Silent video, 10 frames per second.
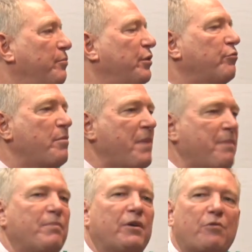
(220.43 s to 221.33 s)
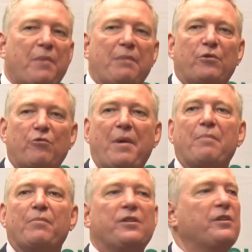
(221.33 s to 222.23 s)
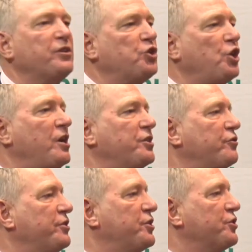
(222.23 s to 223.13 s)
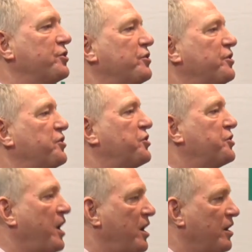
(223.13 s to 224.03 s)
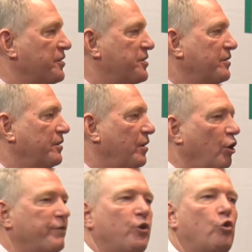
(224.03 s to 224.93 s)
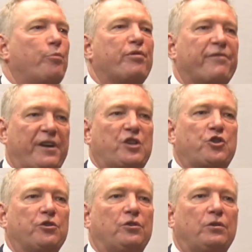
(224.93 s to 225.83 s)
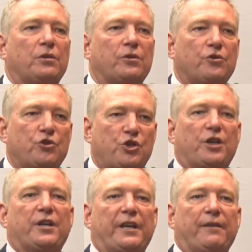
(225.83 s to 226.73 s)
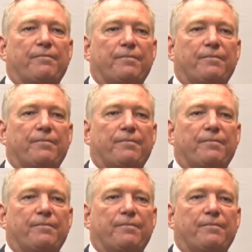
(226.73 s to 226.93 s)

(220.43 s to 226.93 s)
but remember that the charter is just the start of your professional journey.